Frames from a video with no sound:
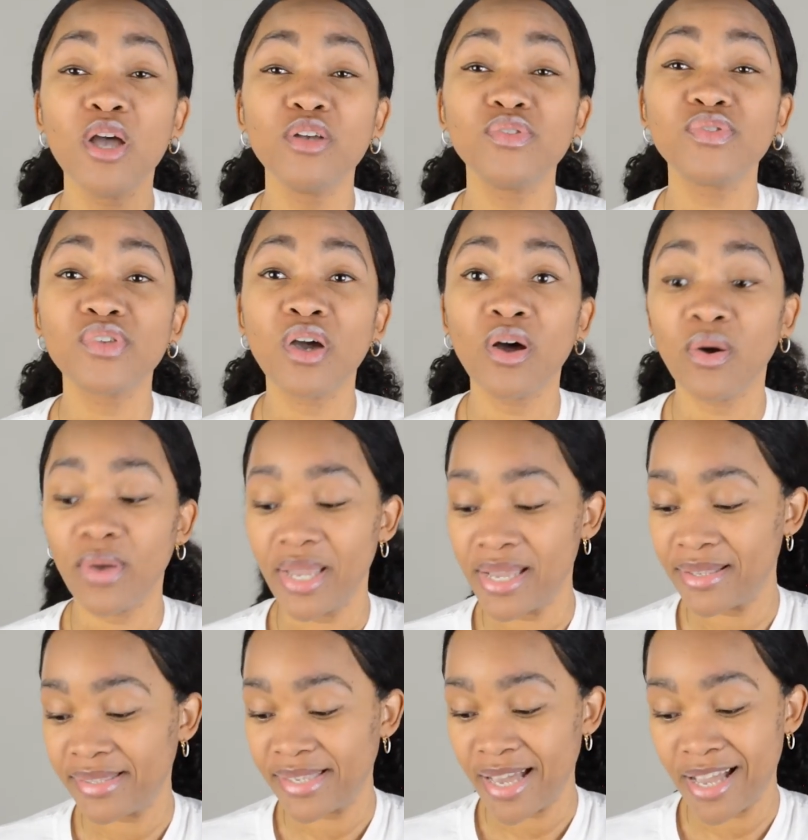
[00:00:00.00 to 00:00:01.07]
So
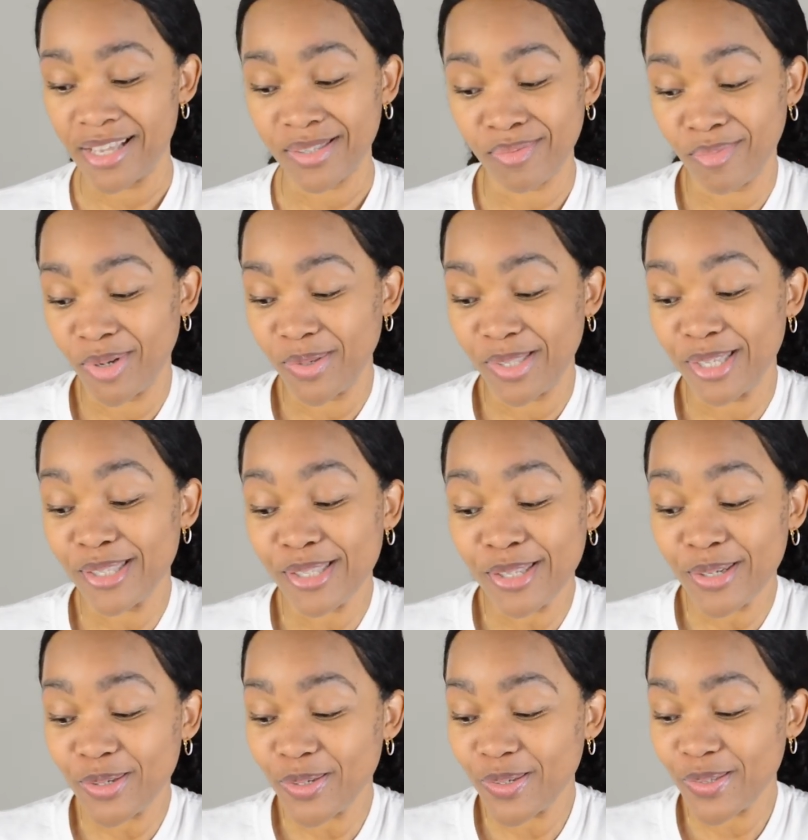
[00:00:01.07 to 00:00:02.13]
it says most
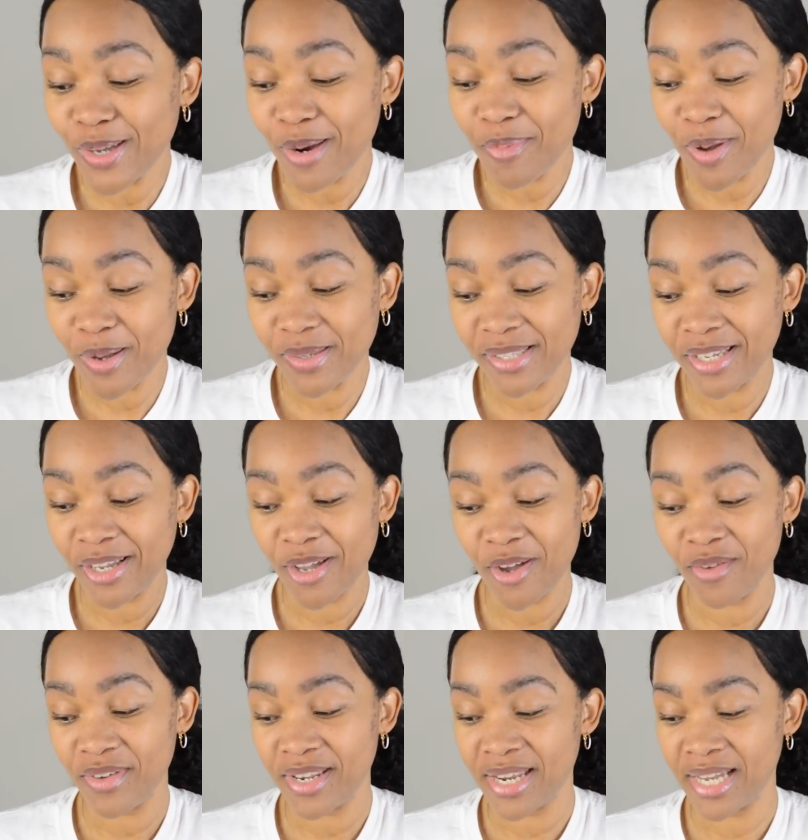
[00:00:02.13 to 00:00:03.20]
institutions are posting
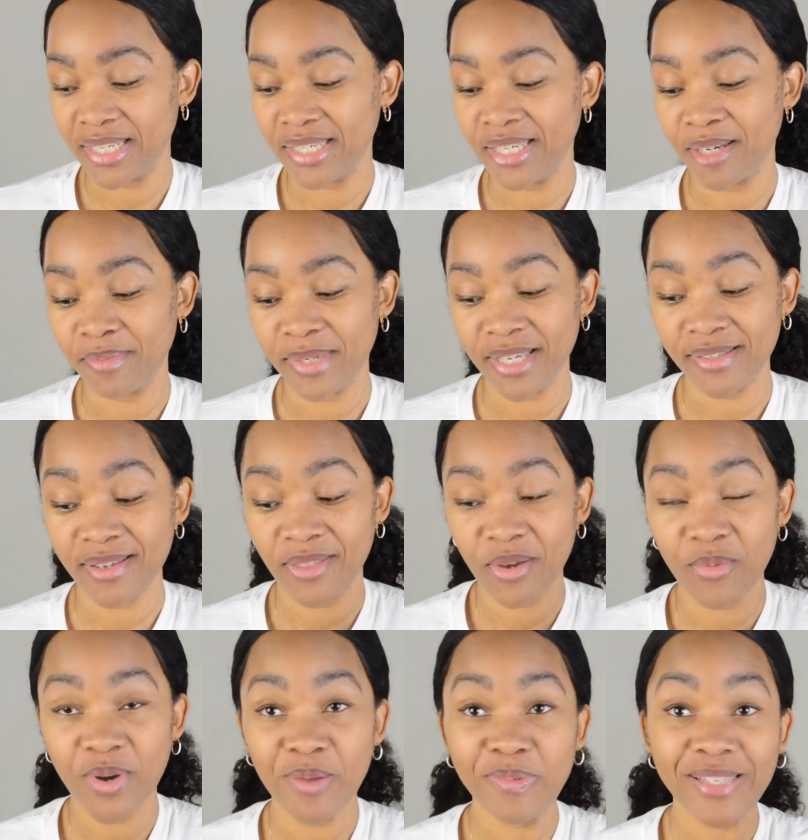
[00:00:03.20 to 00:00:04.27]
COVID nineteen updates on their
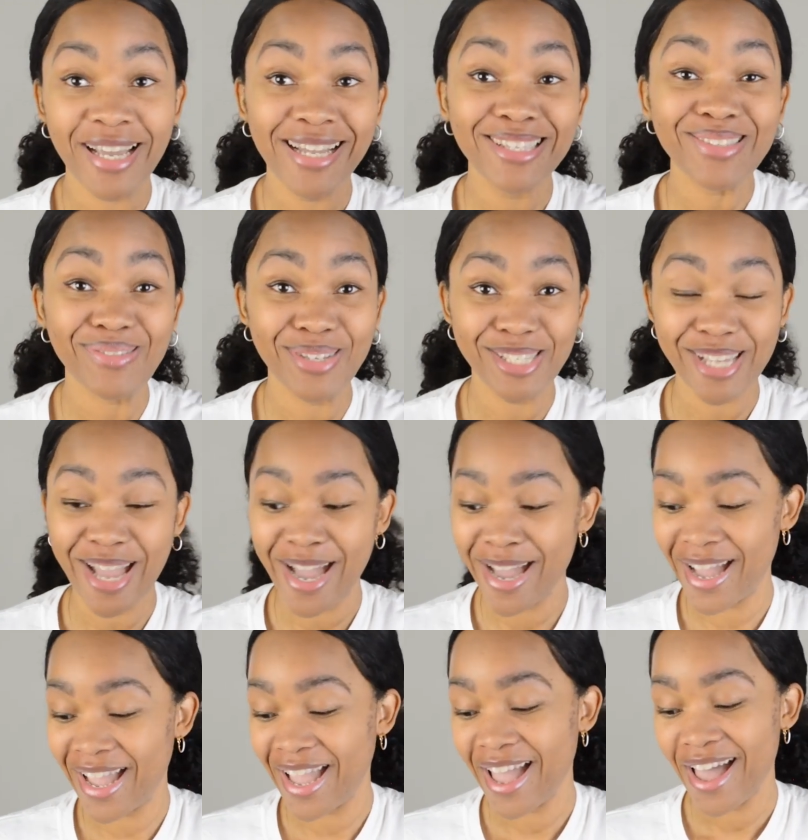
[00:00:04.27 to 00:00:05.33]
websites, which
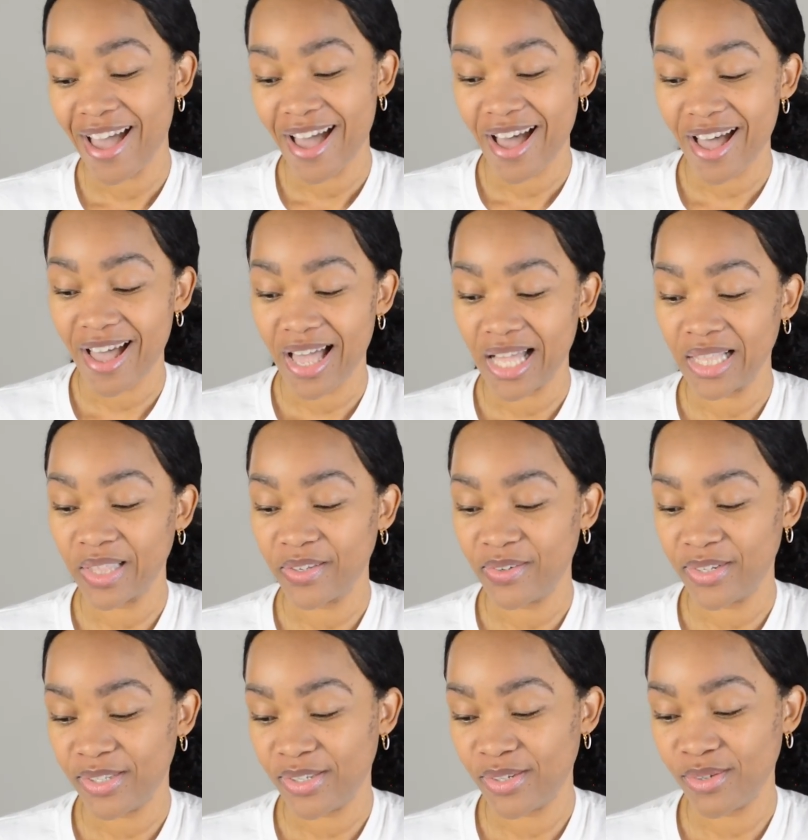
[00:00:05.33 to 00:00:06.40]
I uh,
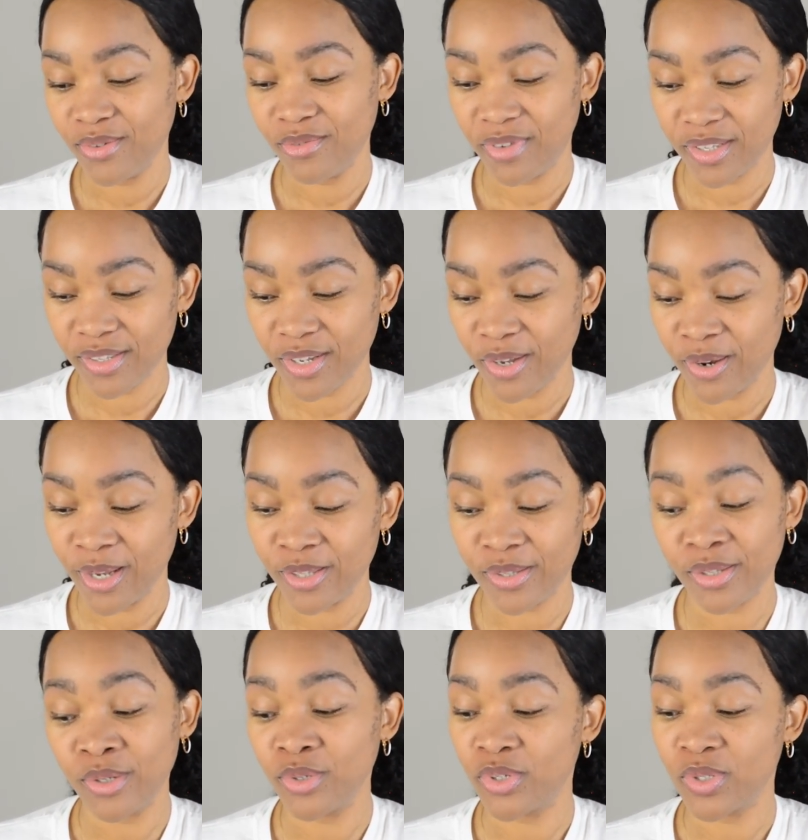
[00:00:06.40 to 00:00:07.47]
alluded to. Visit your
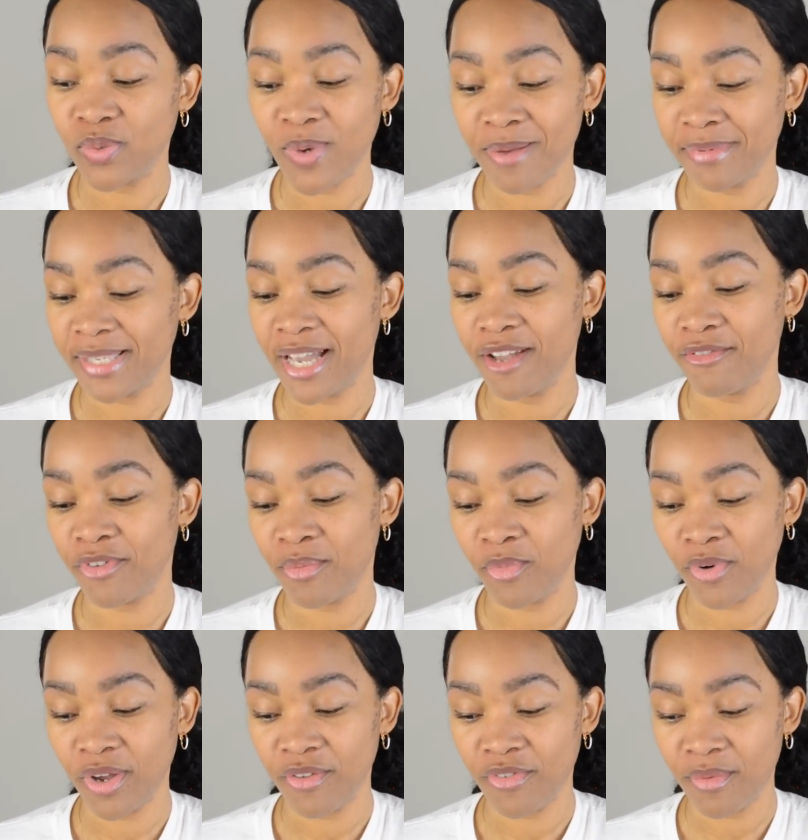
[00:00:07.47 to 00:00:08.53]
institution's website for
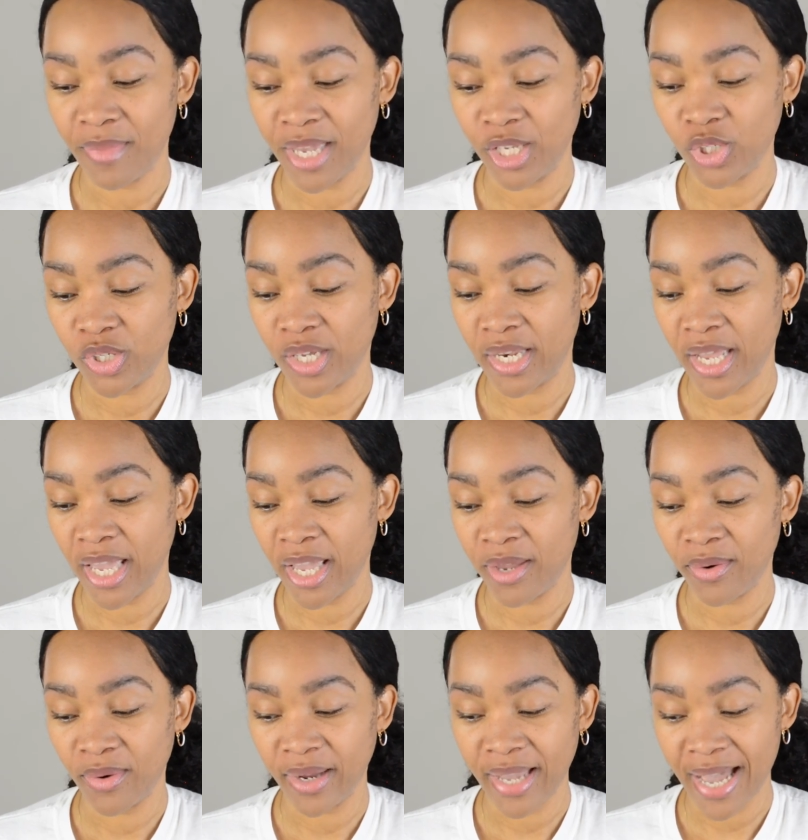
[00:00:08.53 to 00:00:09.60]
more information and
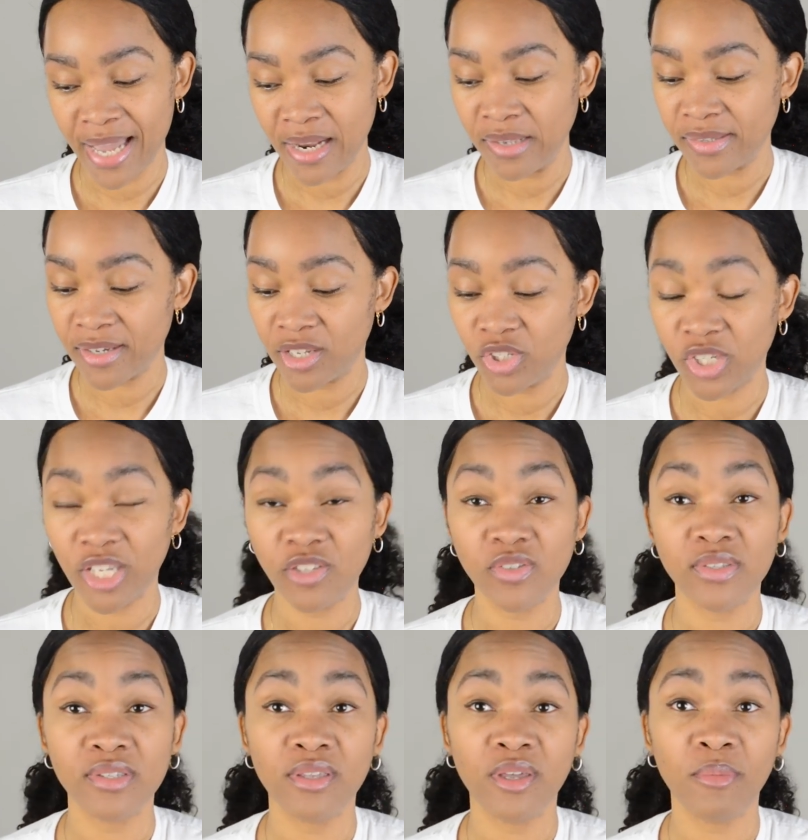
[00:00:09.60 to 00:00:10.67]
or guidance on changes
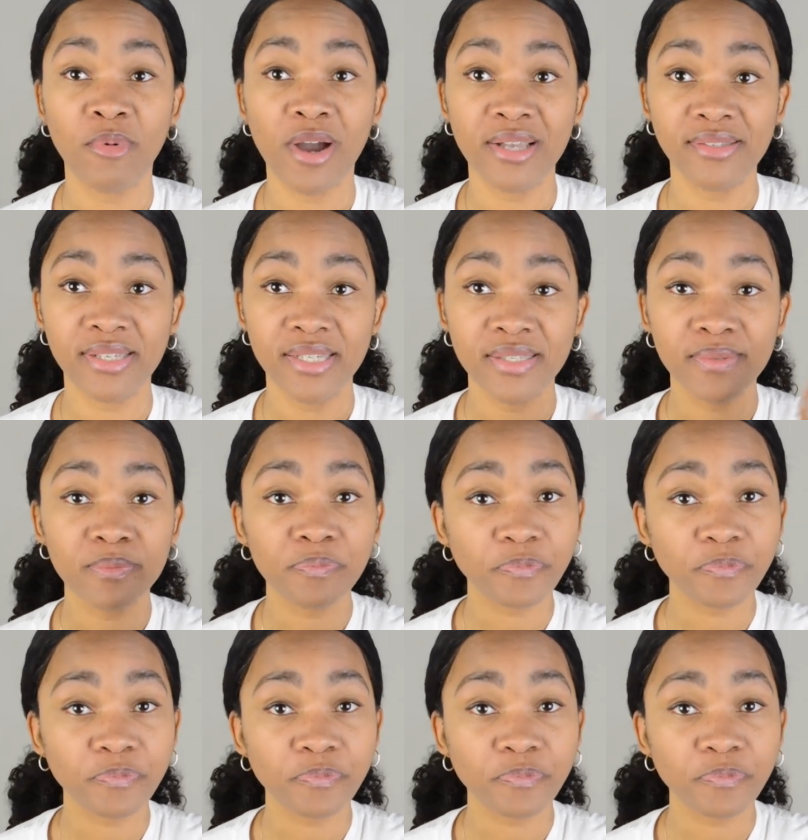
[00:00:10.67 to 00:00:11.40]
to their process.